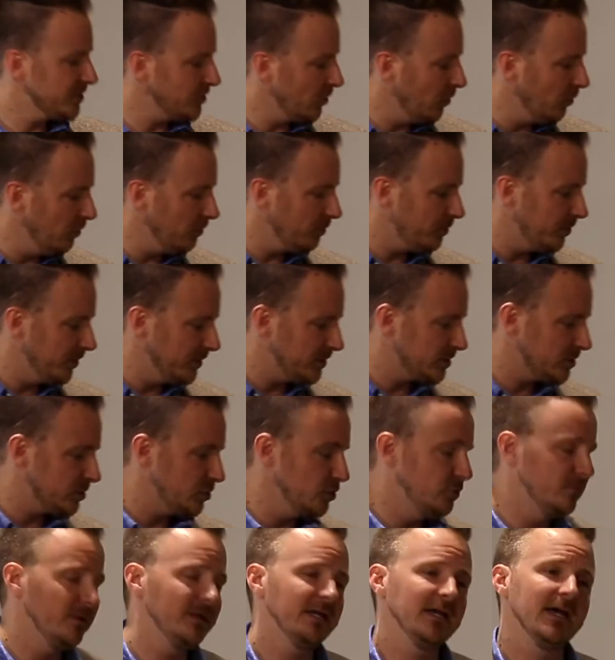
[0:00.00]
Don't put
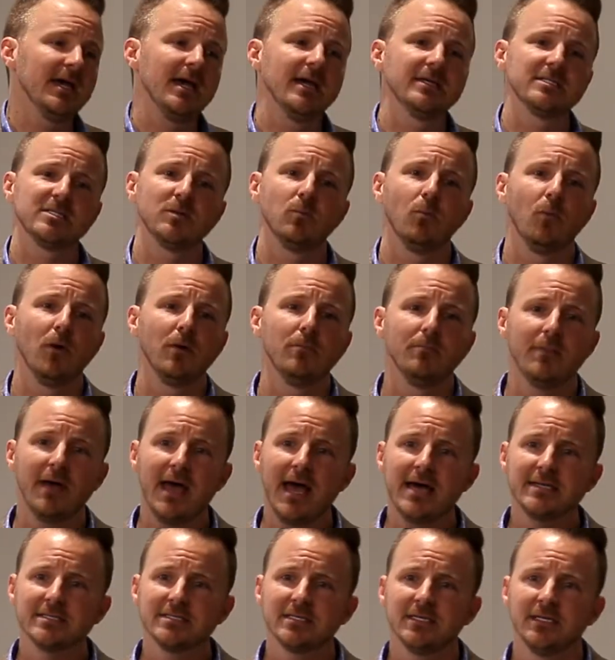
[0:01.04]
too many eggs in one
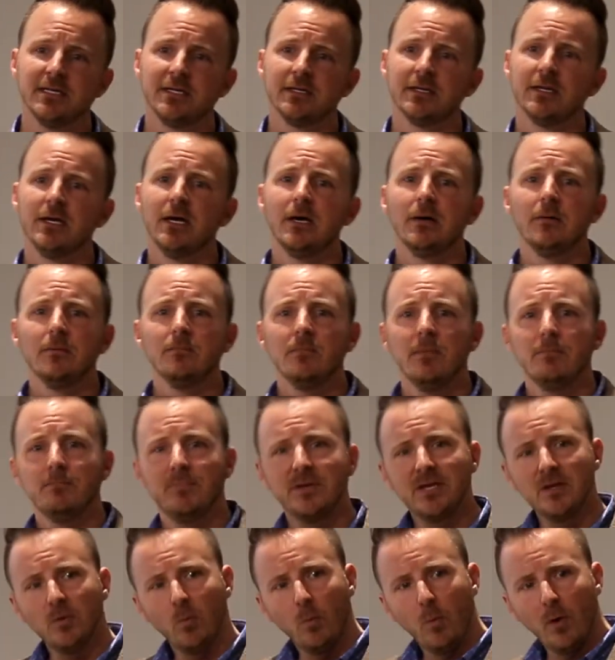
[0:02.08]
basket.
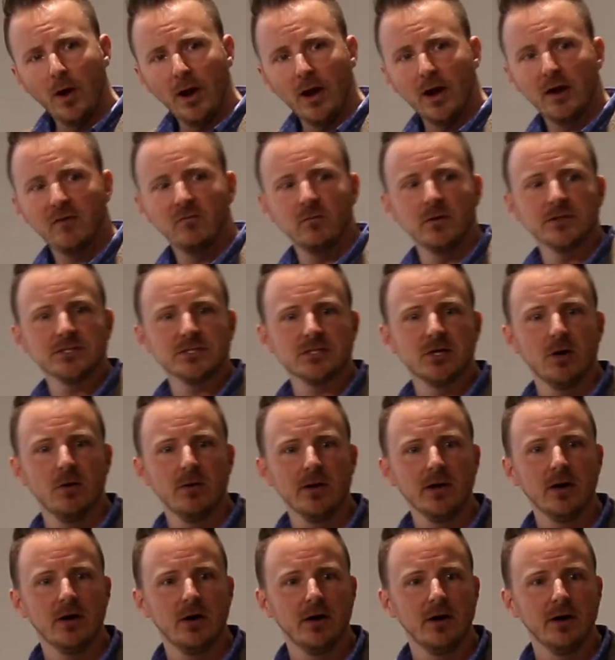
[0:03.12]
Be aware of what's
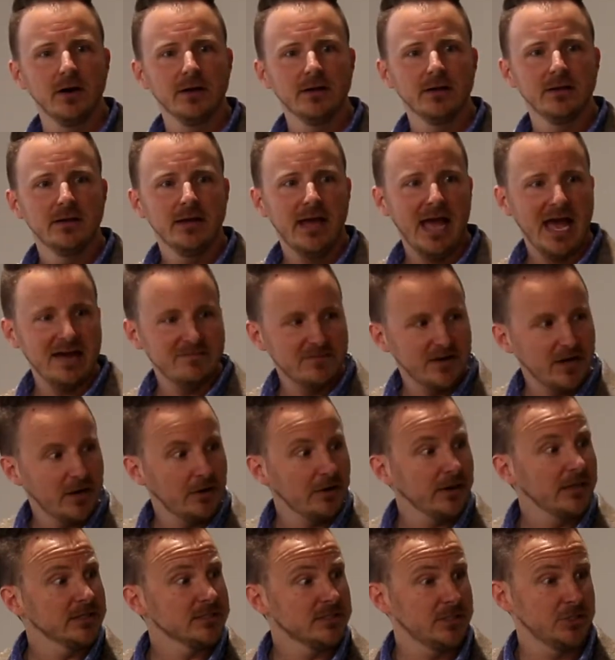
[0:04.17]
going on. Have
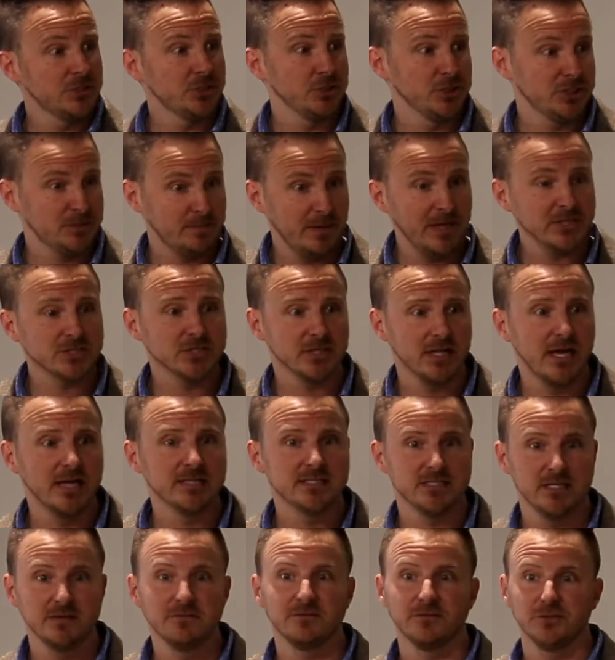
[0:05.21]
areas that you
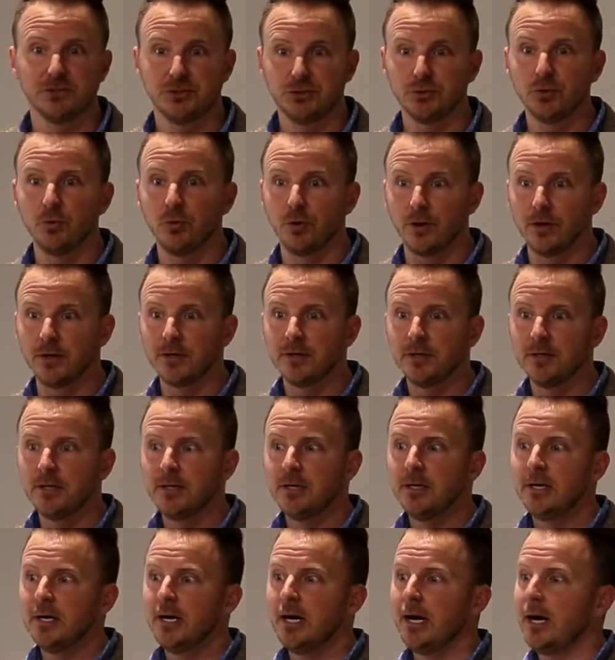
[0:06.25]
specialize in for sure,
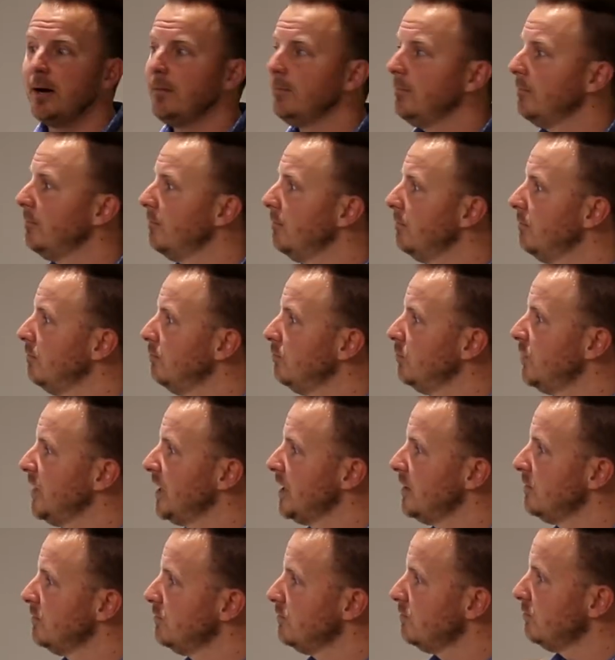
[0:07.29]

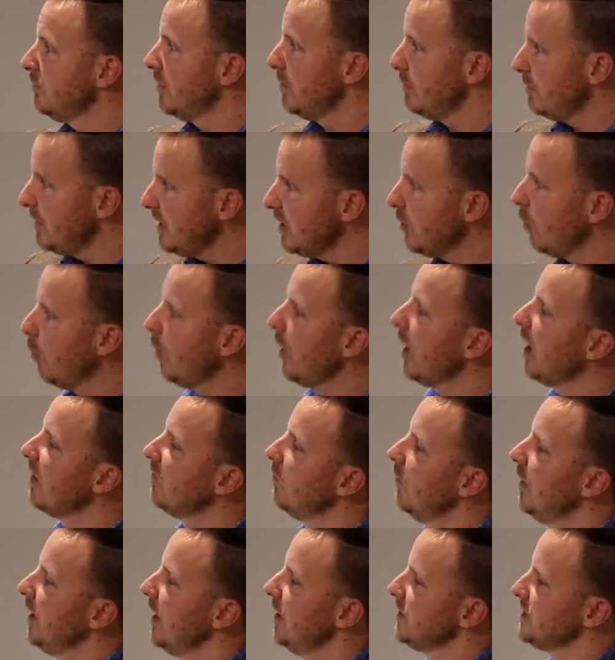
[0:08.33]
but be aware of
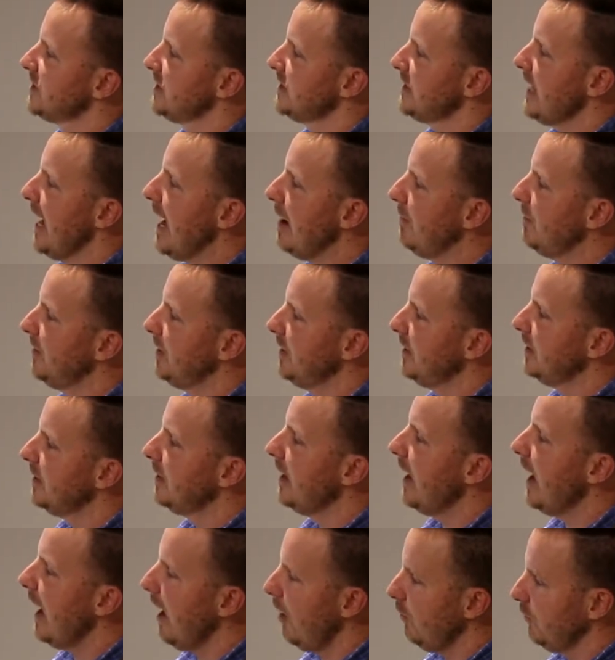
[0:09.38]
what else is happening
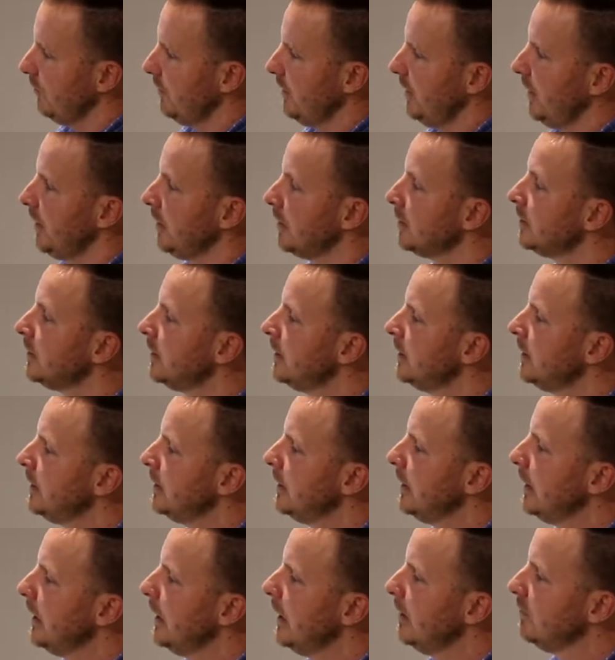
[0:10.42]
out there.
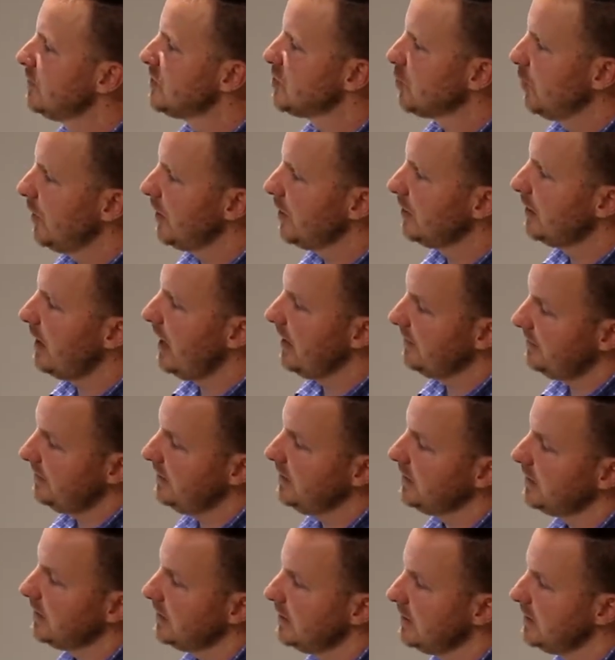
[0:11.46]
Twitter, I
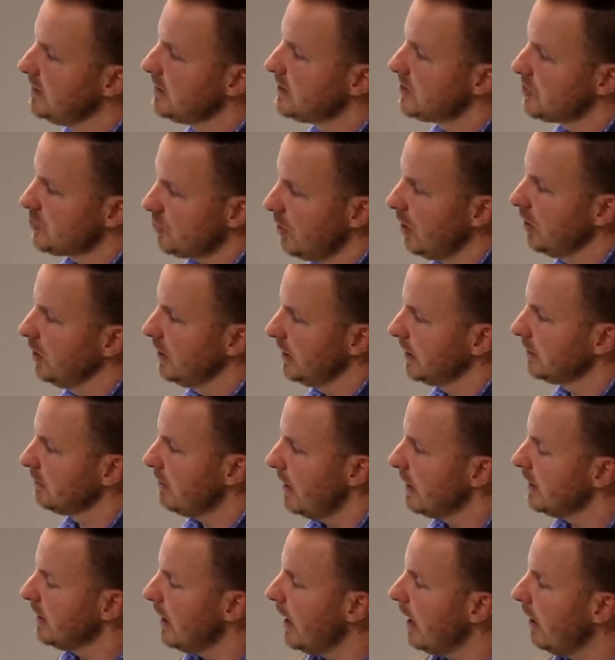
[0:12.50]
think, is struggling
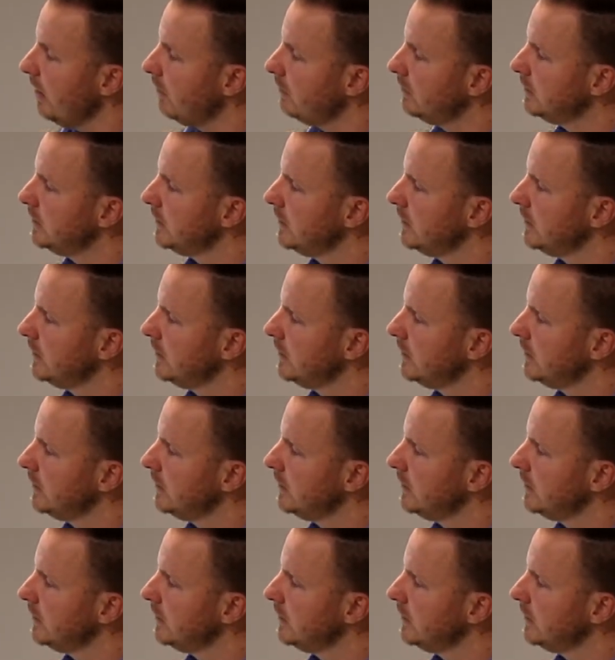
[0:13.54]
right now.